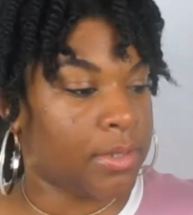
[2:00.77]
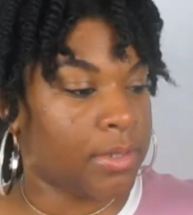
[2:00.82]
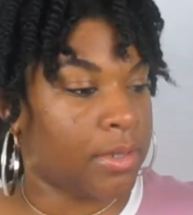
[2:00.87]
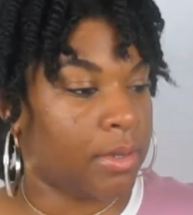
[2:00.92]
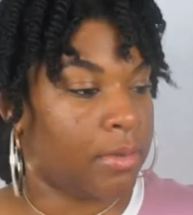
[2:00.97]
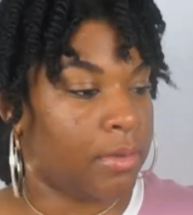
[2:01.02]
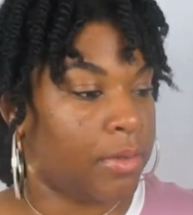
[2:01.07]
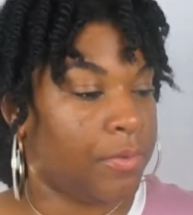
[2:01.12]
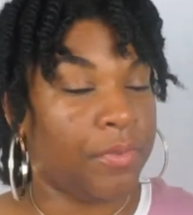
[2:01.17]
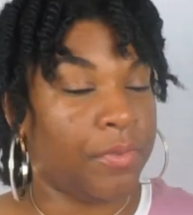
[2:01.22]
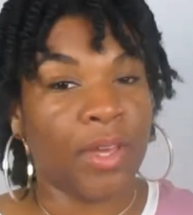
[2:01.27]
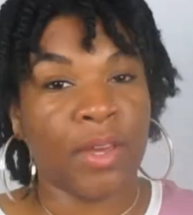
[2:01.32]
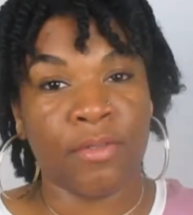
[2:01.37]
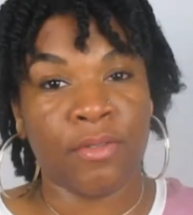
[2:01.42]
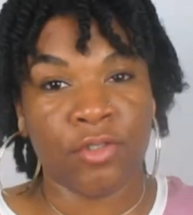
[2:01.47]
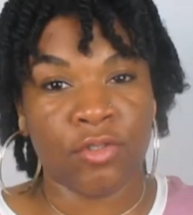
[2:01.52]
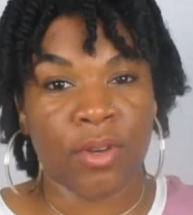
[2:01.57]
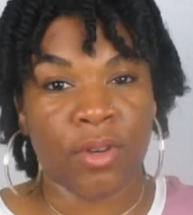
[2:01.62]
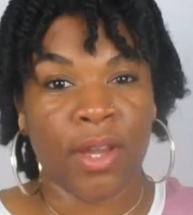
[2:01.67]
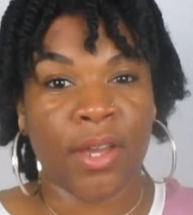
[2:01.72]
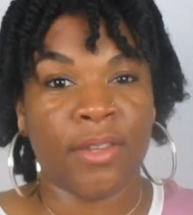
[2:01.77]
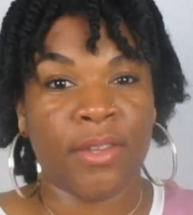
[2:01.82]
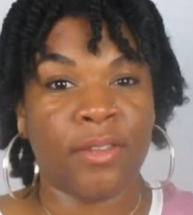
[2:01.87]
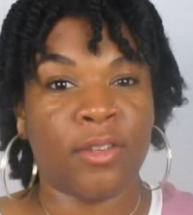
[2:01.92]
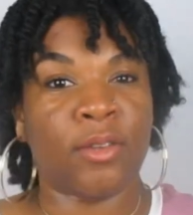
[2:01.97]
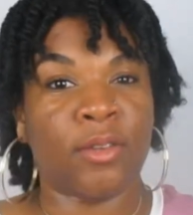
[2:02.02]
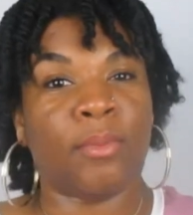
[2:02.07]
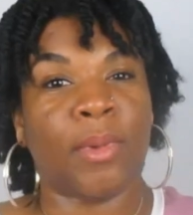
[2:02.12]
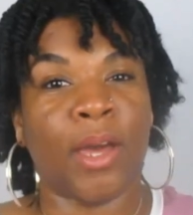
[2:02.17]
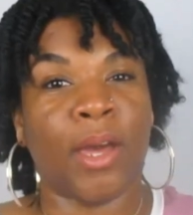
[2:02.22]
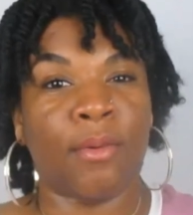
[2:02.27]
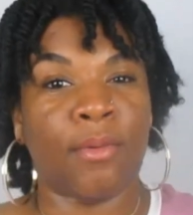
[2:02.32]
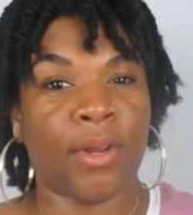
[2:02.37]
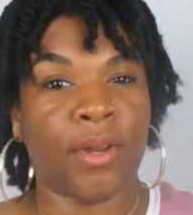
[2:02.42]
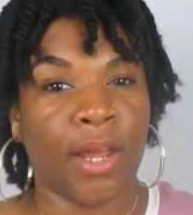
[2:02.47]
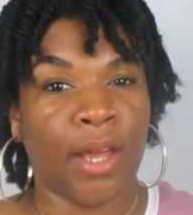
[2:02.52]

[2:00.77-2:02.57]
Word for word: So if you haven't tried them, I would